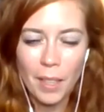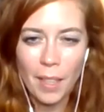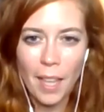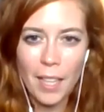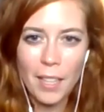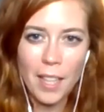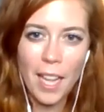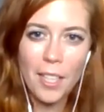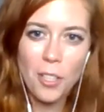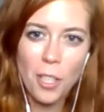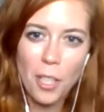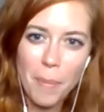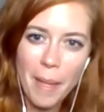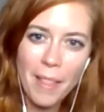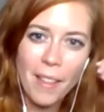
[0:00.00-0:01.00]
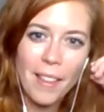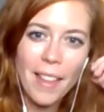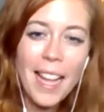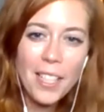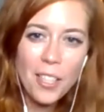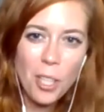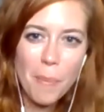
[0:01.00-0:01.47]
that should have
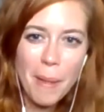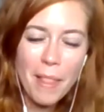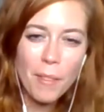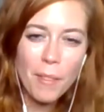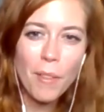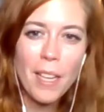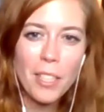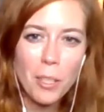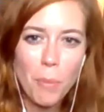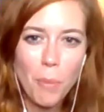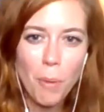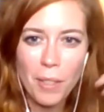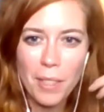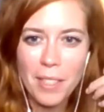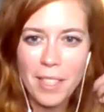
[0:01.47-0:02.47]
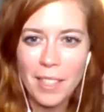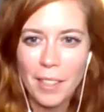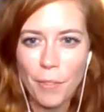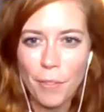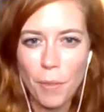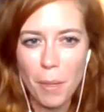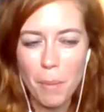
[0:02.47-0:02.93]
been the Rushmore is like the
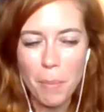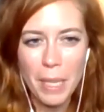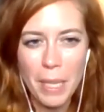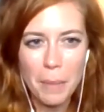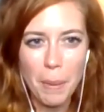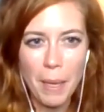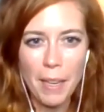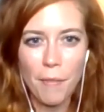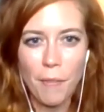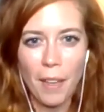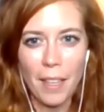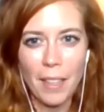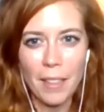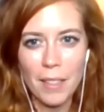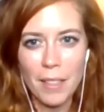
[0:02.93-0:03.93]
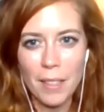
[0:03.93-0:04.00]
4 best pedophiles.